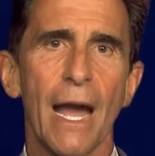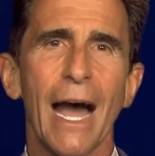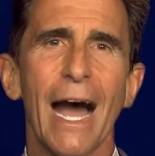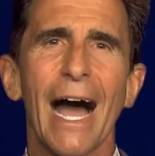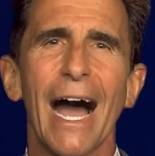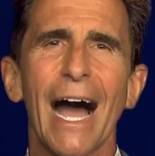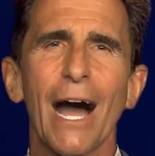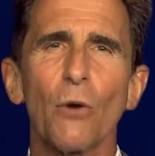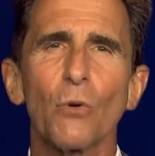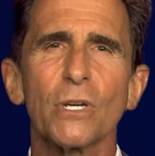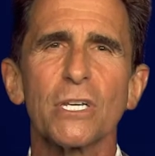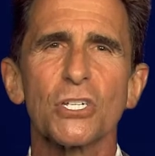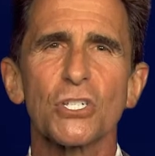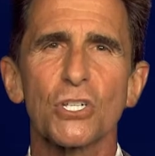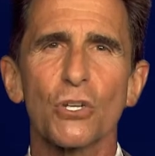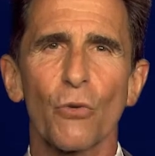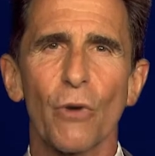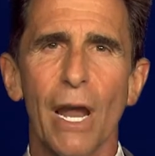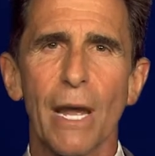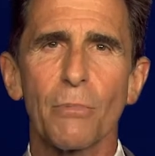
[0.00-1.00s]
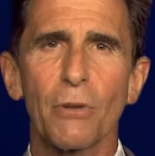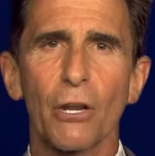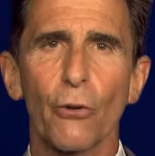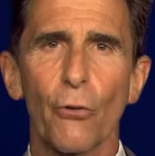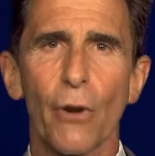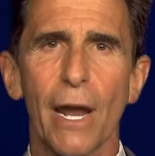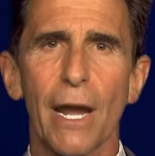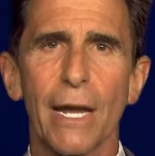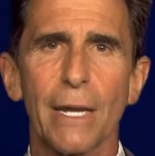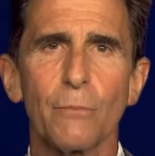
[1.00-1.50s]
How we describe a
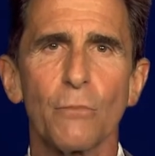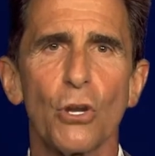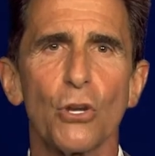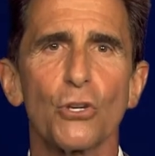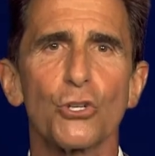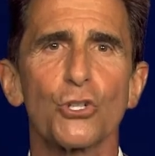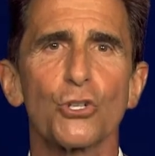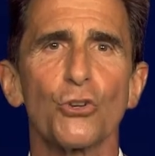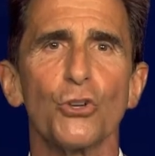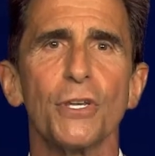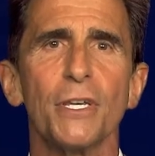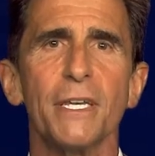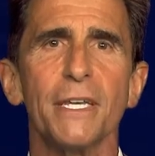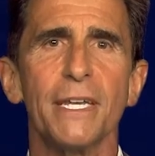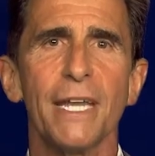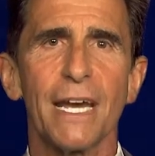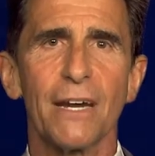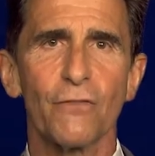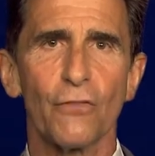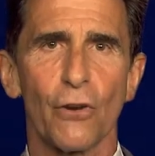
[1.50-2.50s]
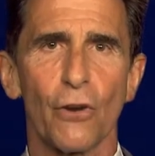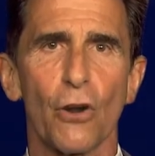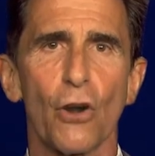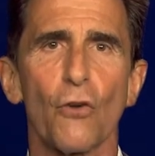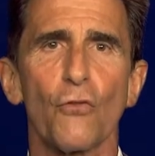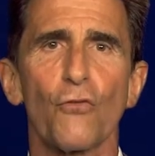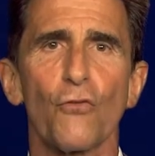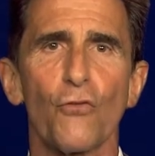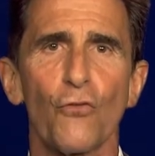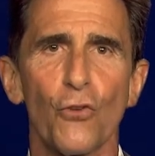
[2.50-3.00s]
crime should never
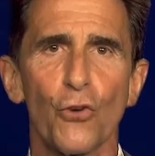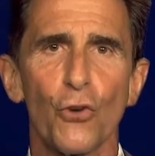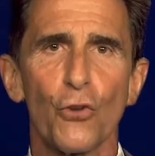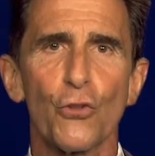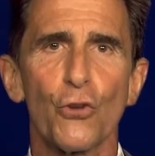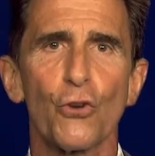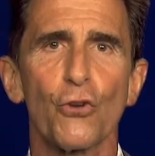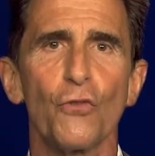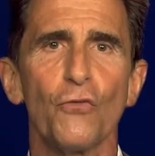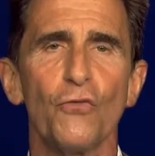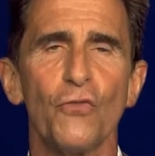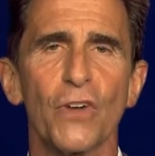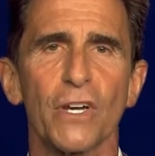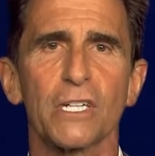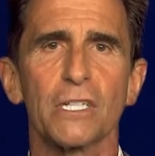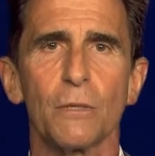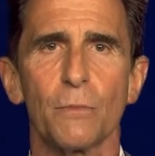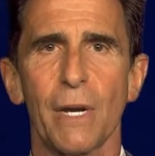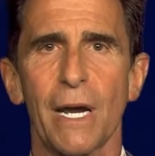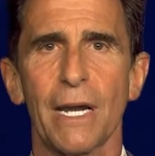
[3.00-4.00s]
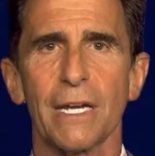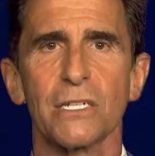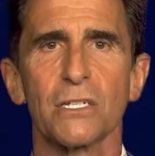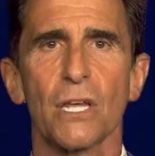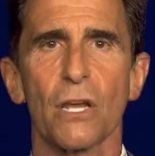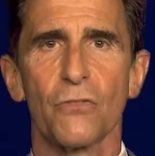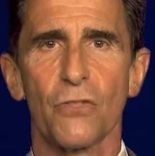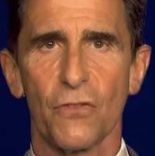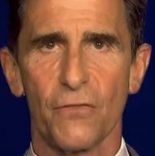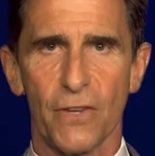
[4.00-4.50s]
further victimize
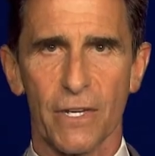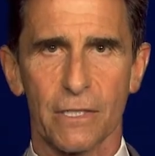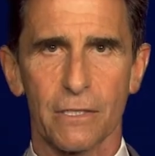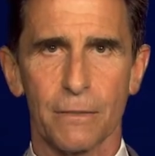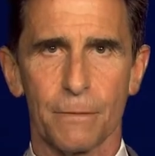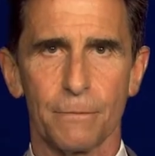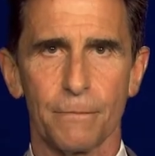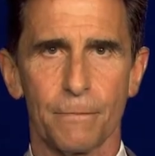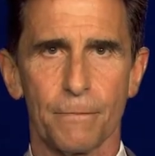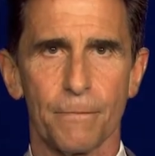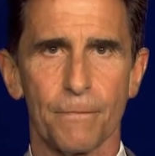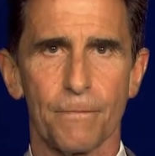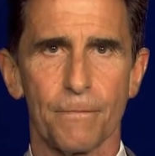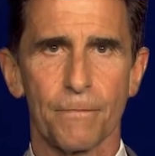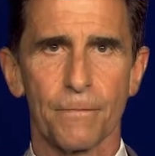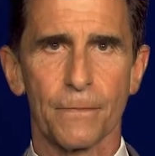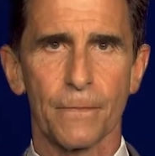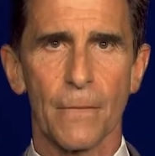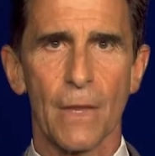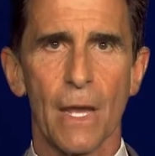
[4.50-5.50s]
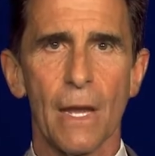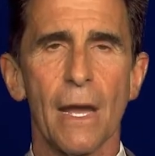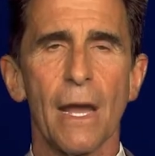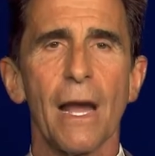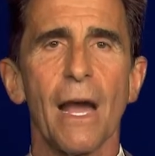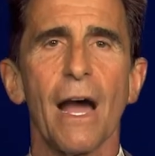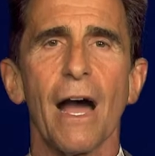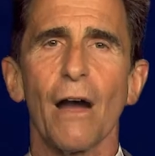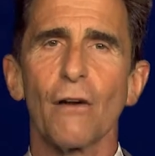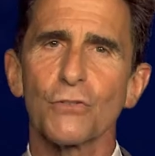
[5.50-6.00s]
the victim.
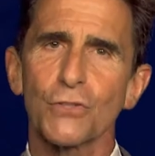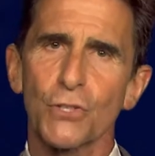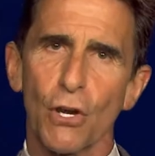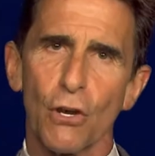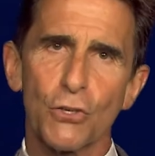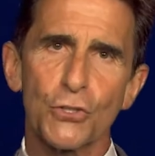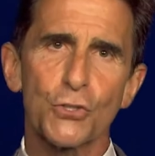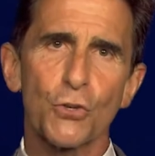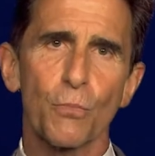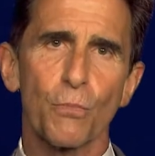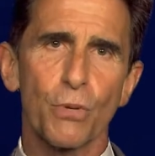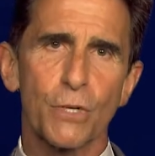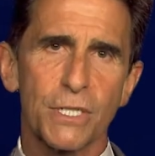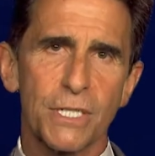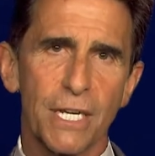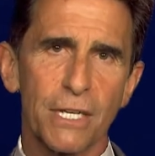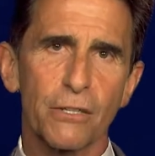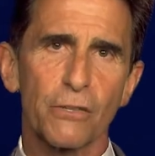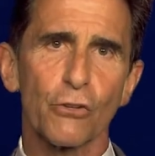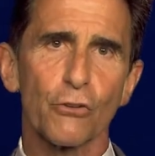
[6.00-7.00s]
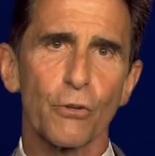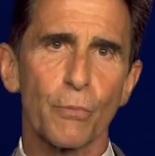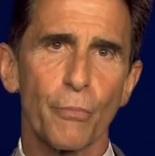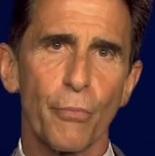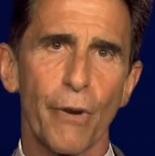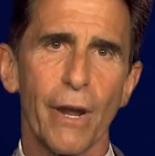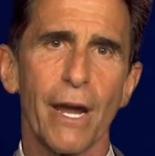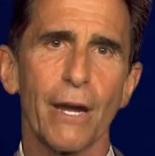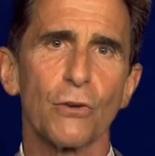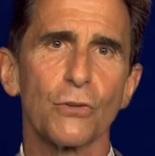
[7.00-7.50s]
I was also particularly
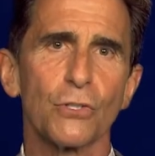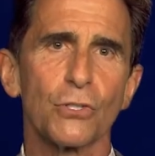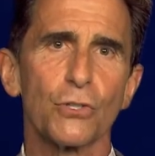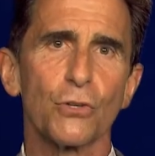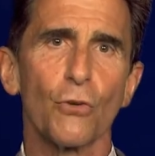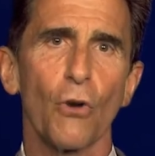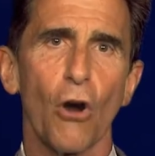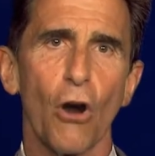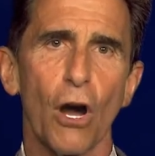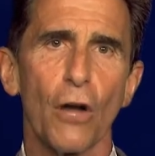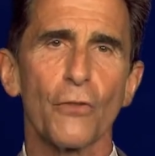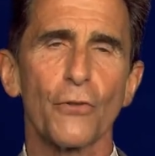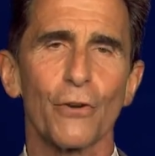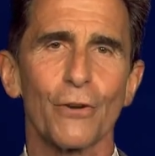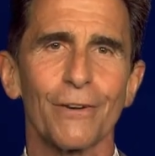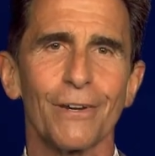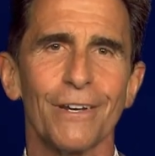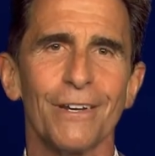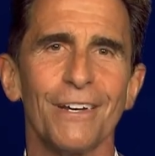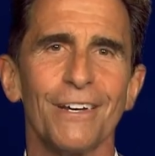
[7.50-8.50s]
proud to author